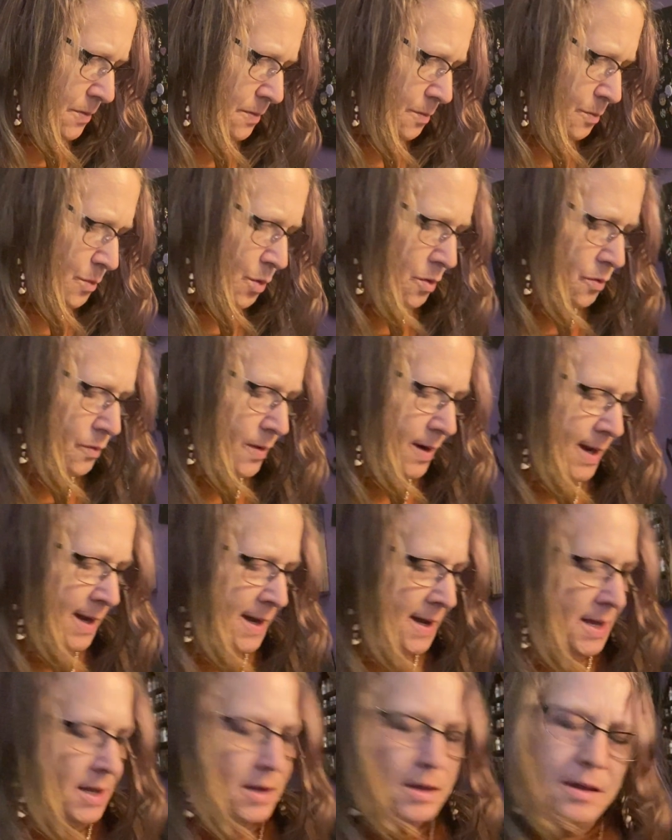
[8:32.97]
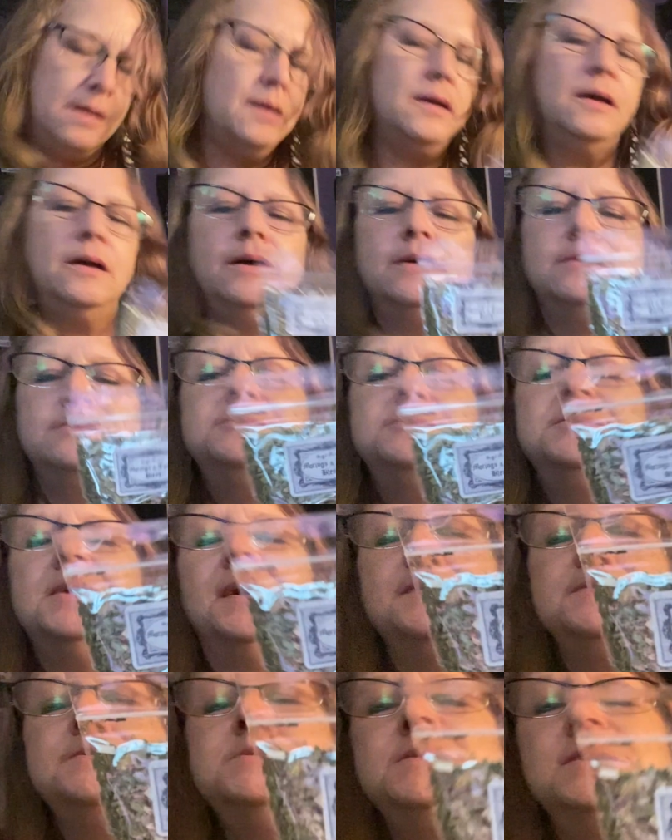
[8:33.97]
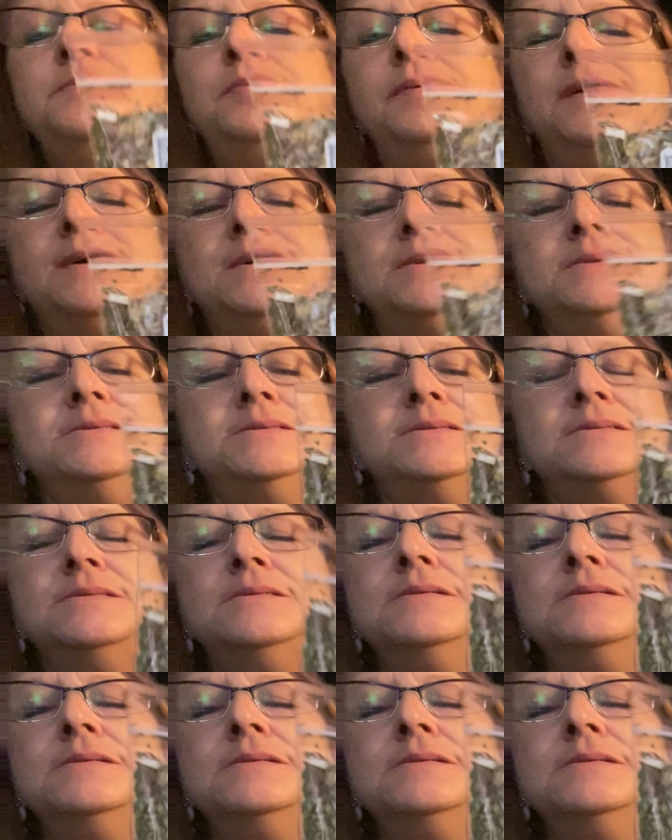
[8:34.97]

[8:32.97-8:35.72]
Moringa, and Tansy Blend.